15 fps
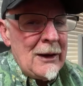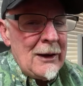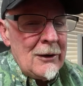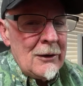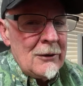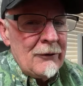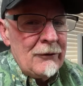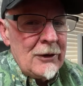You
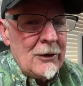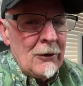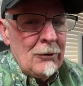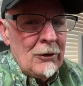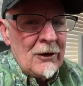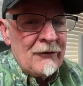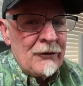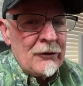know, if you go
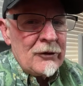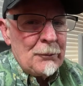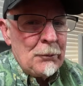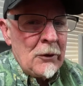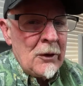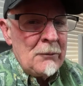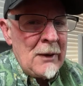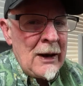look for
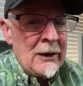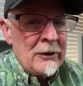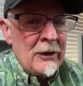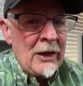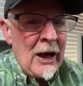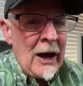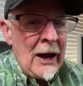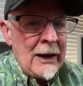Superb Man
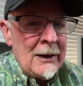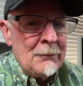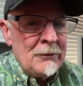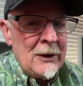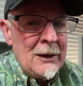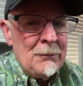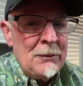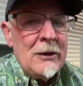on
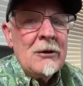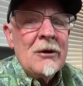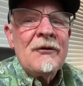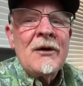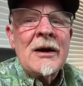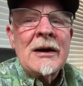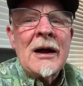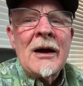IMDb, you'll
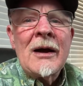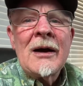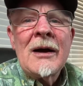find out.